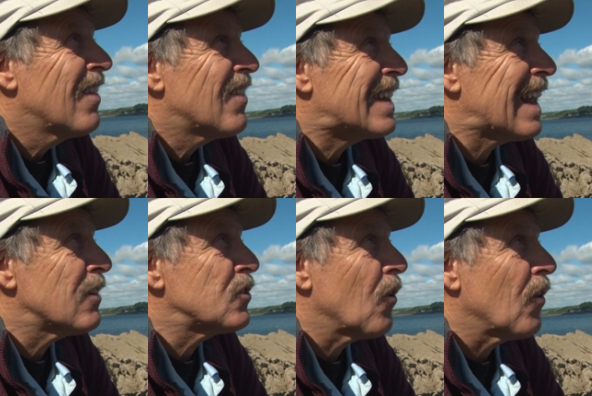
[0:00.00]
The
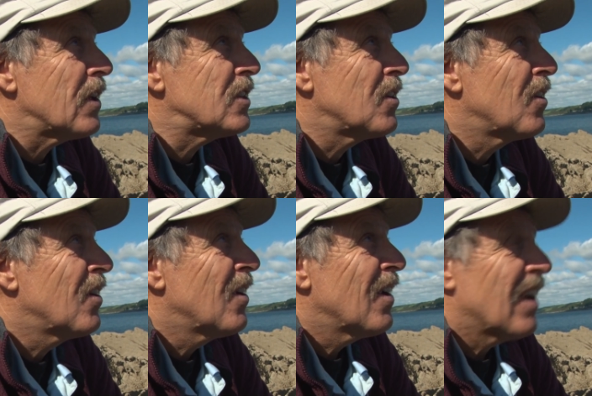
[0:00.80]
downside is,
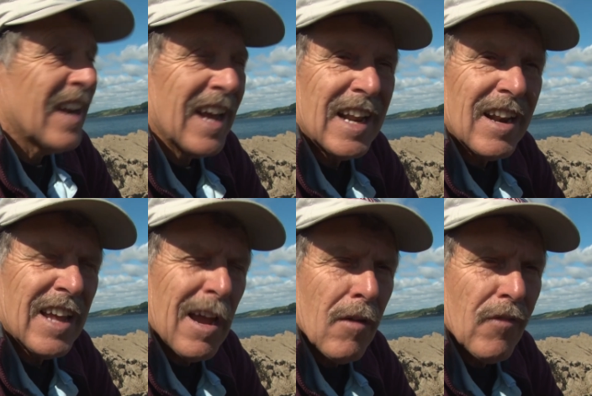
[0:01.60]
in our little
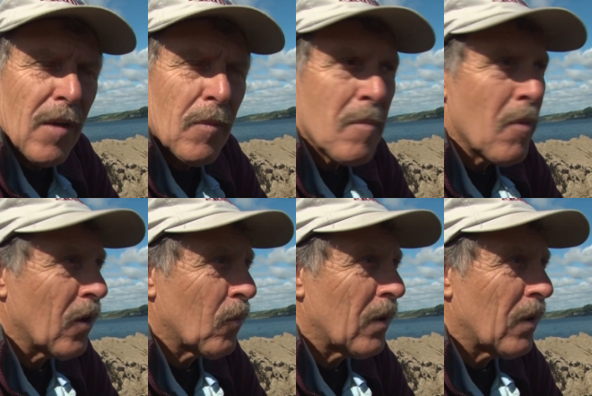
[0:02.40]
caravan where Mike